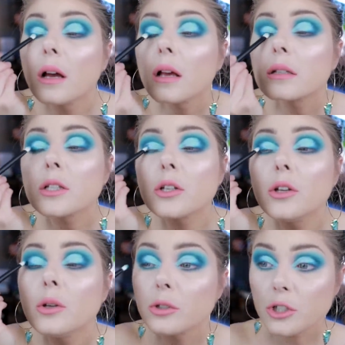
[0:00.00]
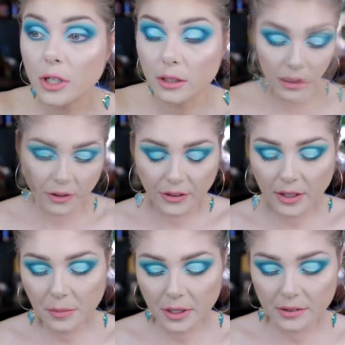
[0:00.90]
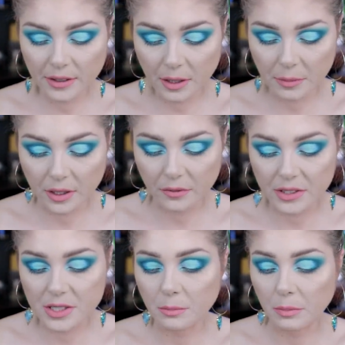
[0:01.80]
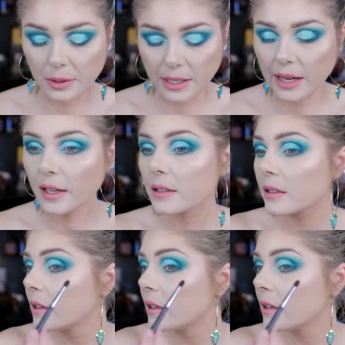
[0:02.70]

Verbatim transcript: It's a huge deal. I think I'm gonna take a bit of this black